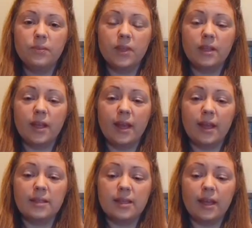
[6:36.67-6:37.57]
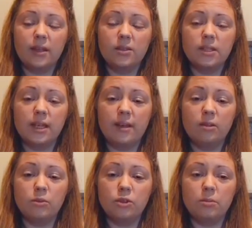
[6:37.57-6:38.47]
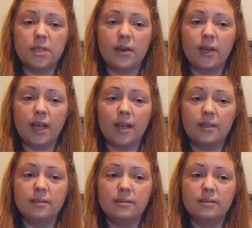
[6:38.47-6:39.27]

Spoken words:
and that exhale to let them drop down again.